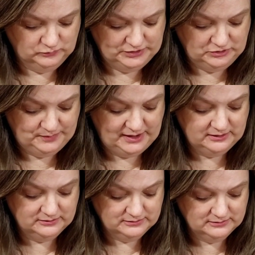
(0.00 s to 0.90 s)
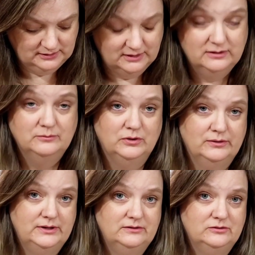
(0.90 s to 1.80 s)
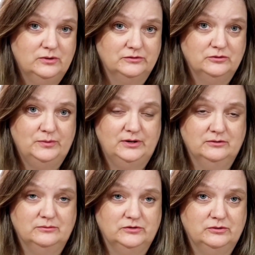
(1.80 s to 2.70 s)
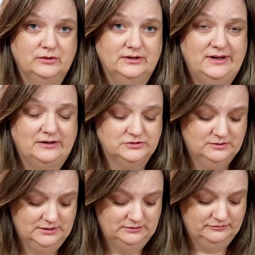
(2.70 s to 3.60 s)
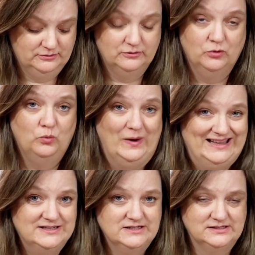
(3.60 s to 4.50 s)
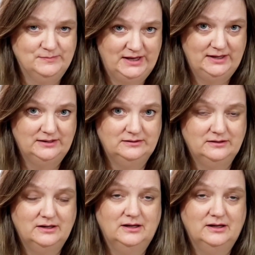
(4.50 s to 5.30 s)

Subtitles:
when you pay your employees, you also pay them, so you'll get a tax credit for their wages paid.